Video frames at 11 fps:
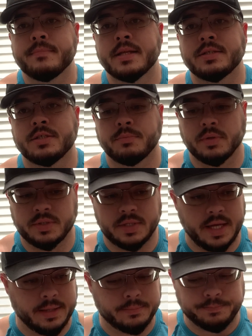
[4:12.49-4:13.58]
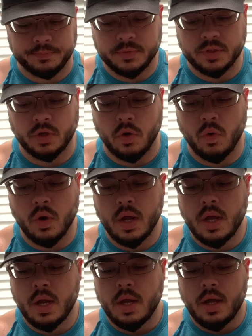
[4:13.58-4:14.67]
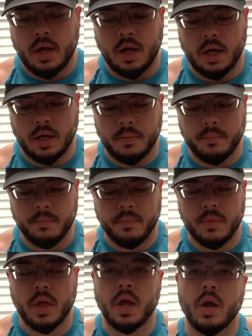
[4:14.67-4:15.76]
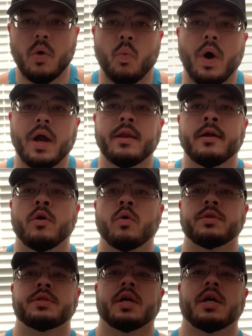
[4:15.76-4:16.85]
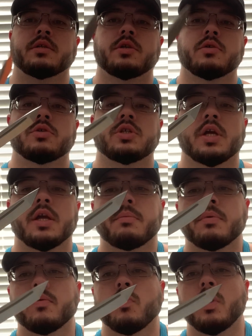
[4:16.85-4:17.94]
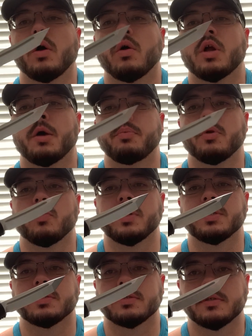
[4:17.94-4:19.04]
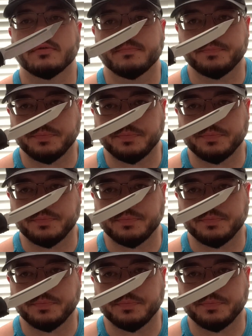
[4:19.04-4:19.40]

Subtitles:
Simple as that. So why did I go with the Tonto shape? Well, a couple of reasons.